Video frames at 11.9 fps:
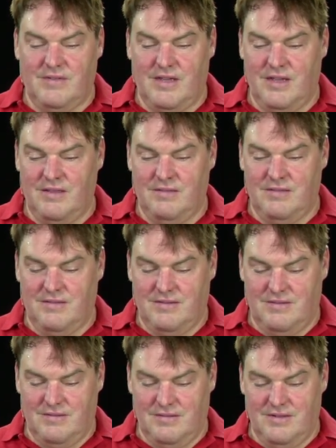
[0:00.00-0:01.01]
end
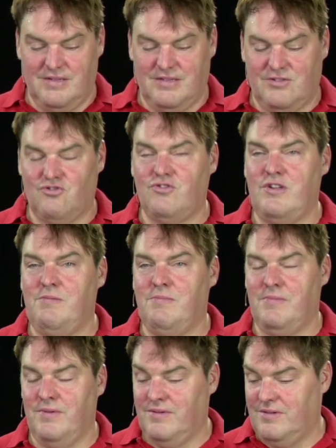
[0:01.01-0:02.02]
this
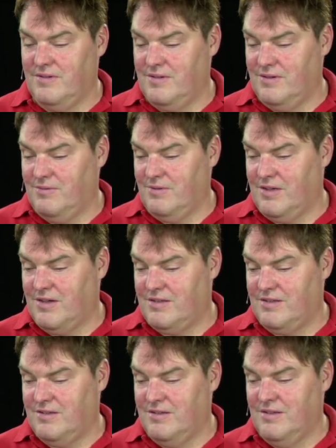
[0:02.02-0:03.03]
stream. We
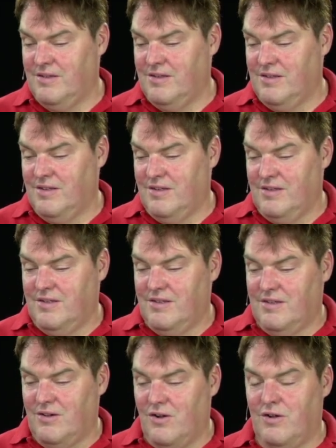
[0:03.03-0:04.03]
got
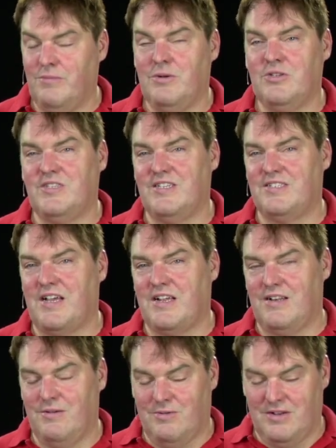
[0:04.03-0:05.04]
almost
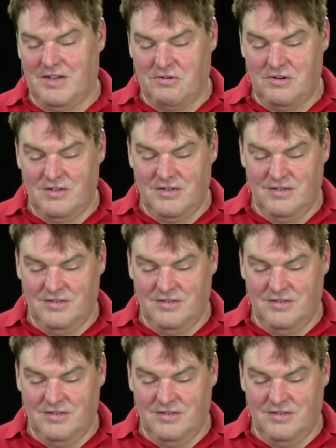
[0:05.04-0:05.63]
exactly 1 hour.